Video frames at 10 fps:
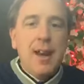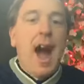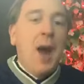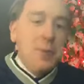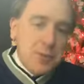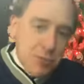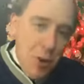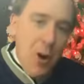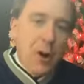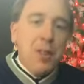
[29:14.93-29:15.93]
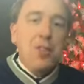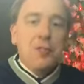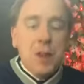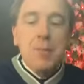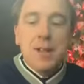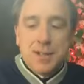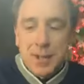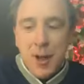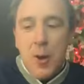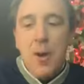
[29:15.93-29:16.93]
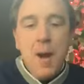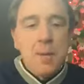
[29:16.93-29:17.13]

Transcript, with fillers: I was wrong three months ago,